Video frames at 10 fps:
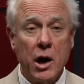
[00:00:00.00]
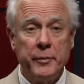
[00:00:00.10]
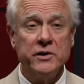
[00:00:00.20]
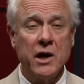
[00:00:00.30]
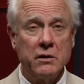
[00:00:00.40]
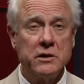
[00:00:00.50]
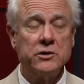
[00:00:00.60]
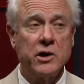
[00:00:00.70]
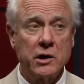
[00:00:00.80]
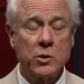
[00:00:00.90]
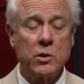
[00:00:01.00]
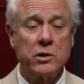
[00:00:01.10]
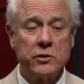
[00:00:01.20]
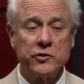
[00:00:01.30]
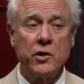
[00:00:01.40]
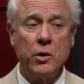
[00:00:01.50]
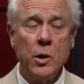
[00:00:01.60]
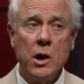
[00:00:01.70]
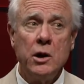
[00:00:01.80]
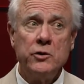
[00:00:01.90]
up and down the entire corridor. So
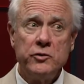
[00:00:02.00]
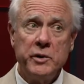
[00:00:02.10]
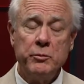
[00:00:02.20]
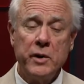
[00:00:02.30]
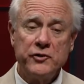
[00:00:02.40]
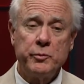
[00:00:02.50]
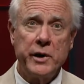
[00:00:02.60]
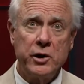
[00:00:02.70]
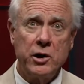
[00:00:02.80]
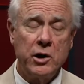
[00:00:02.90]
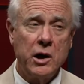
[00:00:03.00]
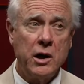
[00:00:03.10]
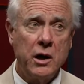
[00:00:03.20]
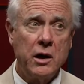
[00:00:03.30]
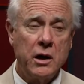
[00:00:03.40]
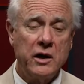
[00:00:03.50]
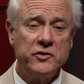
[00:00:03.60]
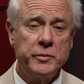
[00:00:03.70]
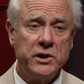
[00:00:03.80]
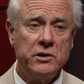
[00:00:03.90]
should be much better uh,
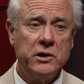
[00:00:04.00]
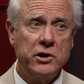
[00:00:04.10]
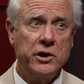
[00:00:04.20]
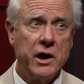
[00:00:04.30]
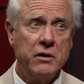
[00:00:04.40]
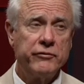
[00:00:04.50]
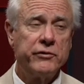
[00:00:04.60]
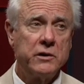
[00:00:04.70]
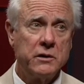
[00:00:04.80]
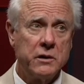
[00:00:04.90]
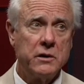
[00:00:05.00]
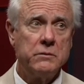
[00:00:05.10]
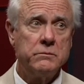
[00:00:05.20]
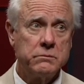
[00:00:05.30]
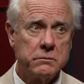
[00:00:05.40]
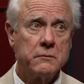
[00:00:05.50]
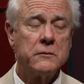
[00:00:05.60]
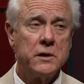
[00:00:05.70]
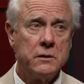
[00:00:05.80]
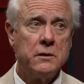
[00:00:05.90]
high-speed internet for um,
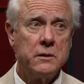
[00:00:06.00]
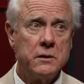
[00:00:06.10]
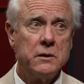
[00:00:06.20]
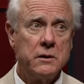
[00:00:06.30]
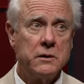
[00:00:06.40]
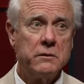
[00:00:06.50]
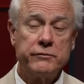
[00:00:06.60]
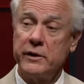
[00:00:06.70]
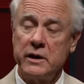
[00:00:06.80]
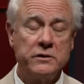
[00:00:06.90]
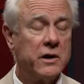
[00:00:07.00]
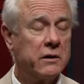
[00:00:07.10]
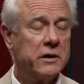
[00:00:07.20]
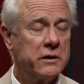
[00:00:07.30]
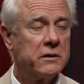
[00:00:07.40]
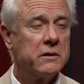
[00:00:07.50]
uh, for that entire length.